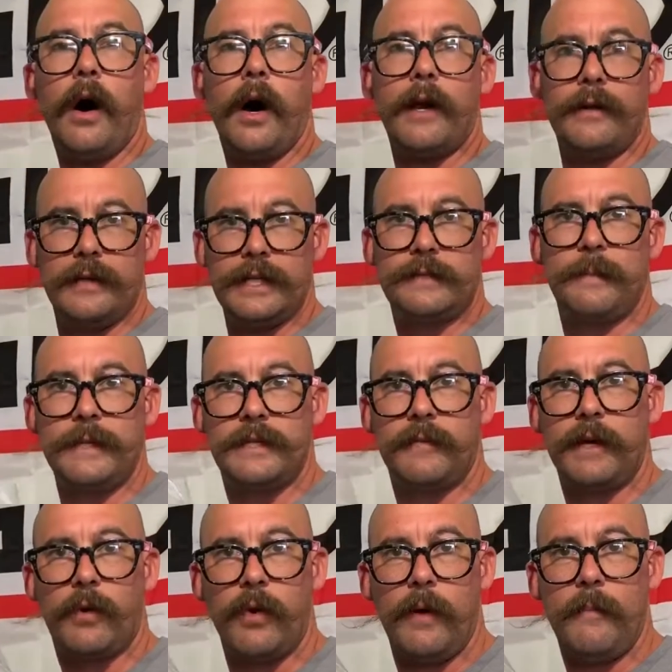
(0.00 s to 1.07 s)
on this piece
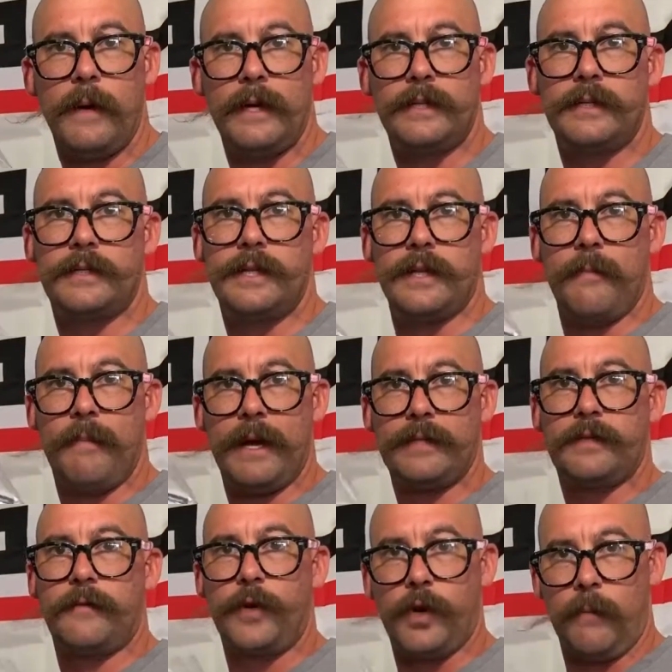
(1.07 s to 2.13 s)
of equipment to the
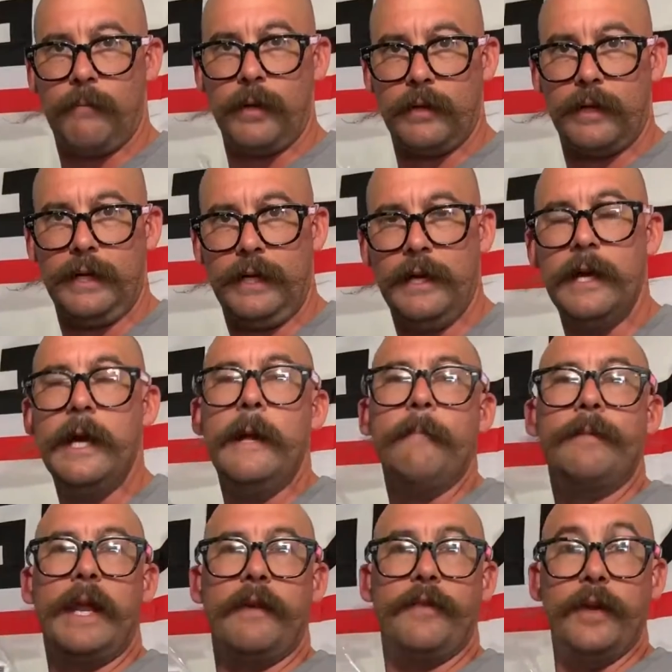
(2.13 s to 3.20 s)
best of your ability.
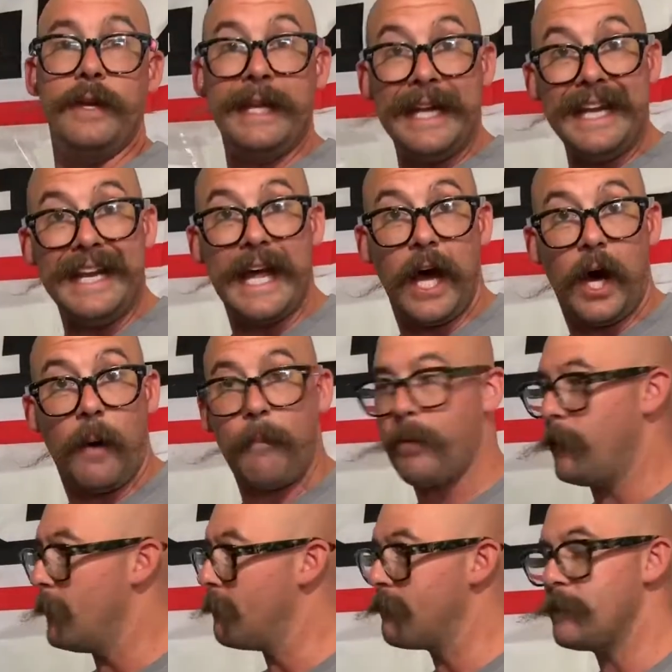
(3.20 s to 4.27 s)
And if you need
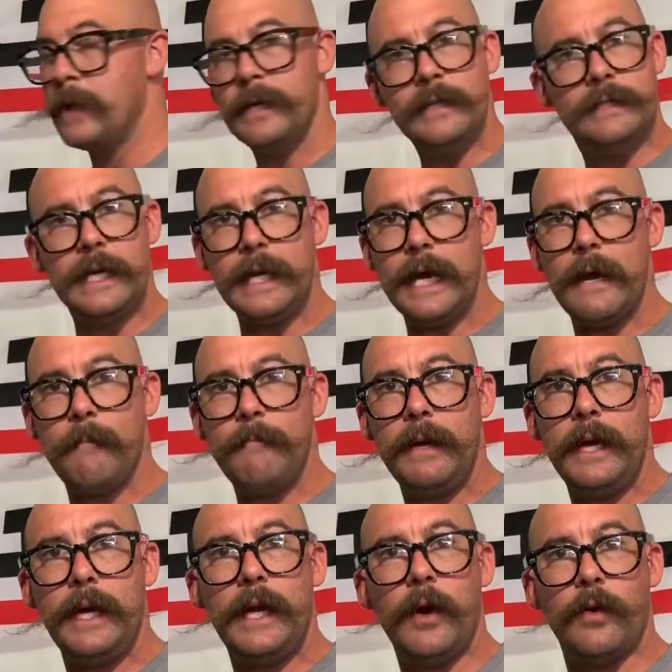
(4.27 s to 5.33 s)
help, DM
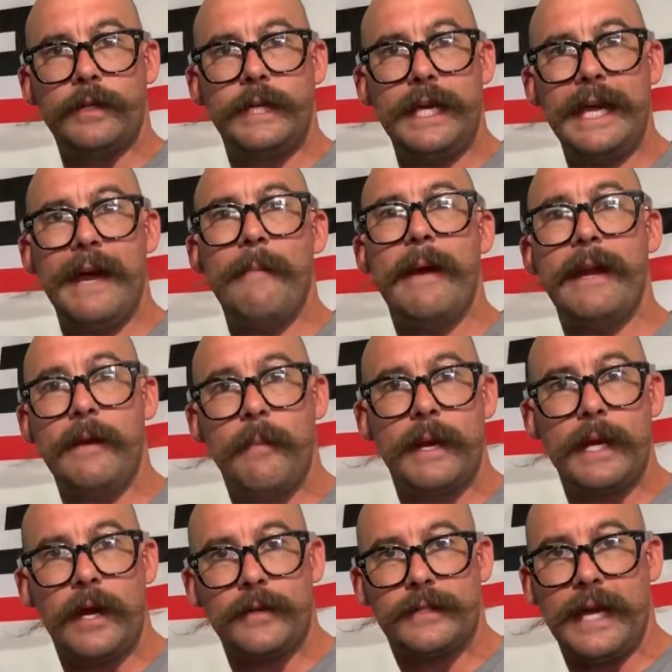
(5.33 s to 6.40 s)
me or DM
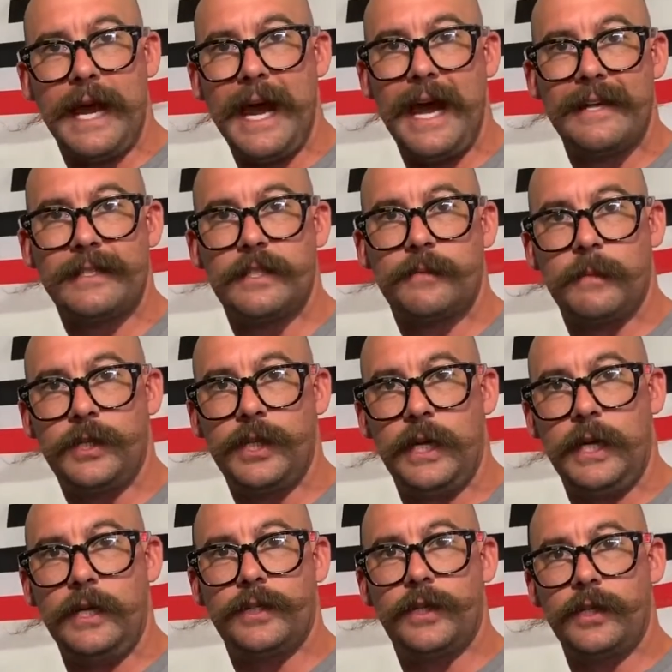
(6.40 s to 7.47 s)
anybody else that has this
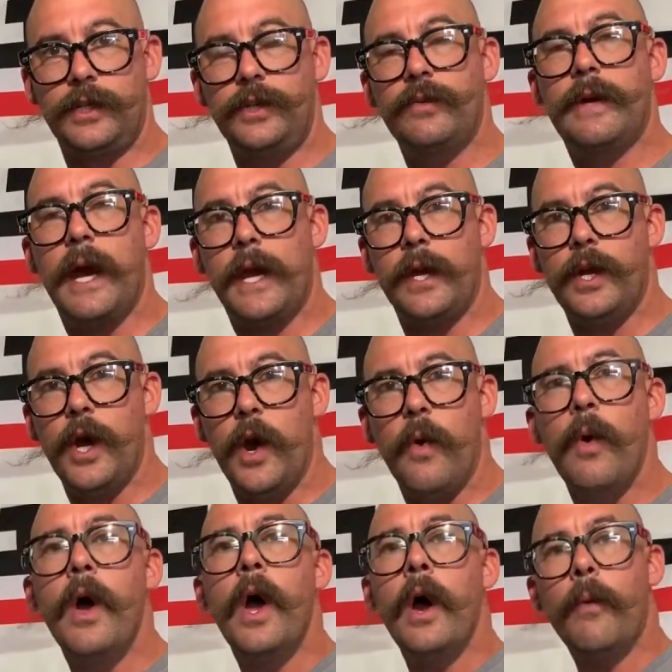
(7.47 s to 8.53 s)
machine so you kind of
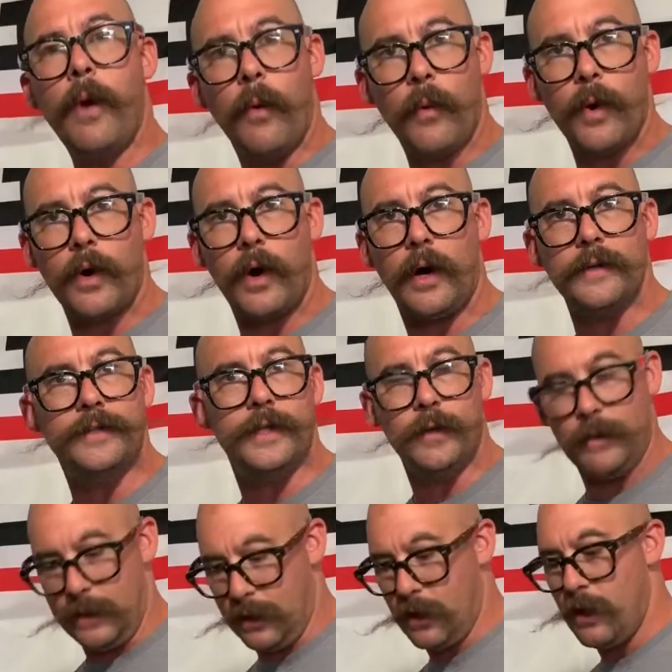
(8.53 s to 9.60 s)
know what we're all
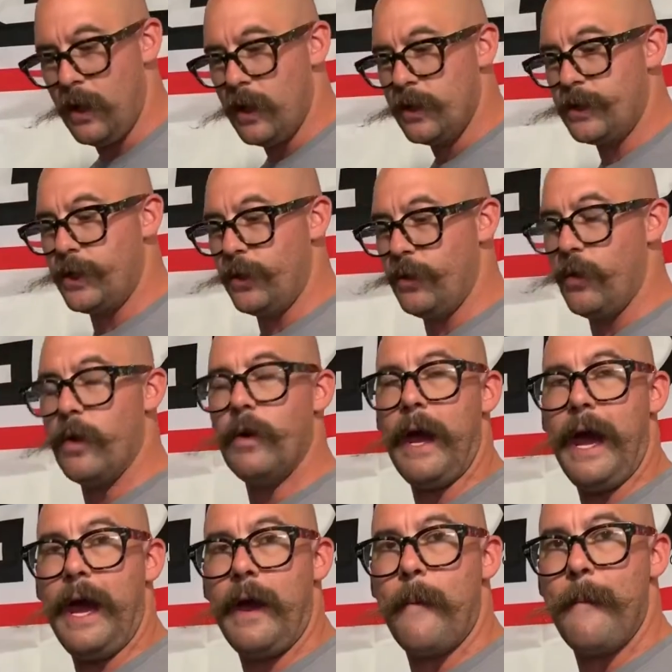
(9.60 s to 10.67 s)
doing to
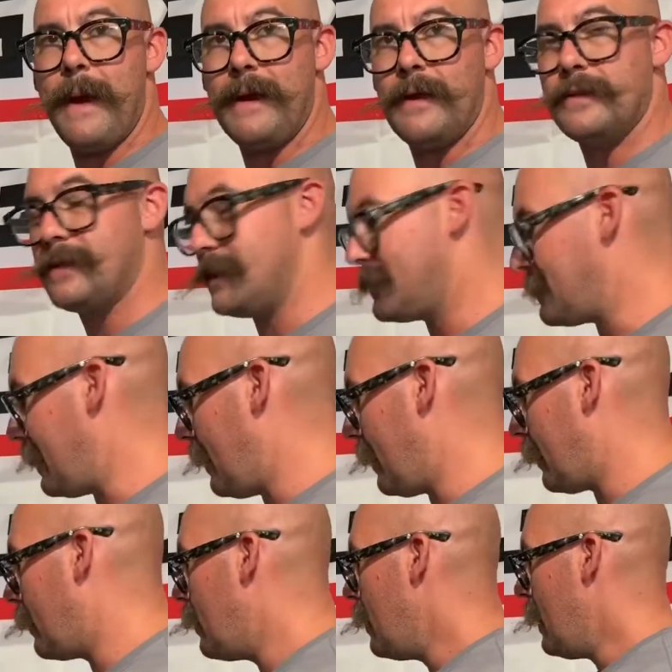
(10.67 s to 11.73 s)
A, maintenance this
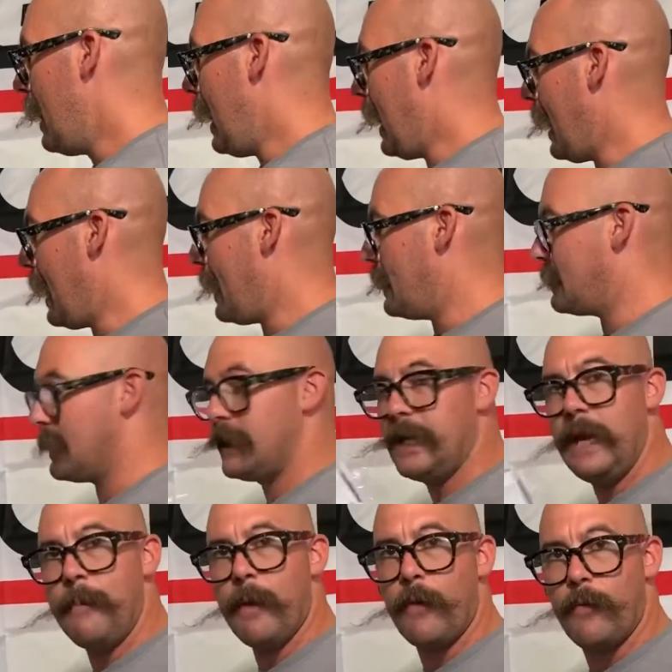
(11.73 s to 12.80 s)
thing and
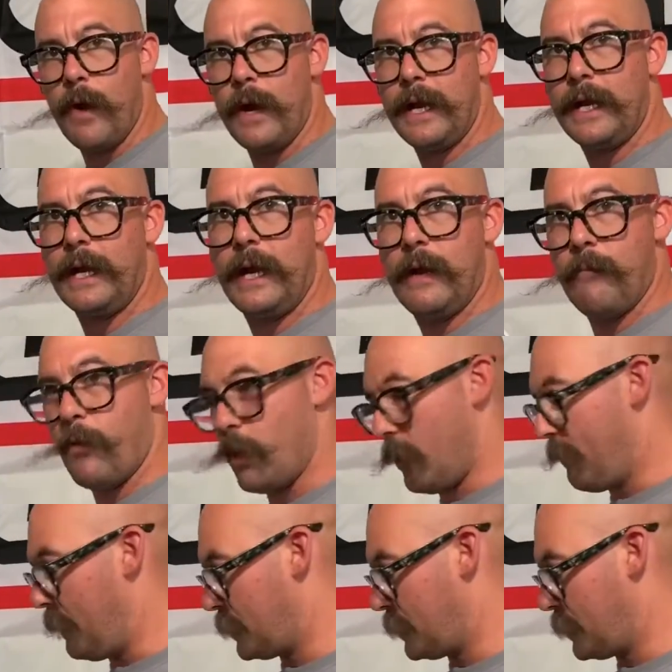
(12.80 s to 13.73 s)
keep it running more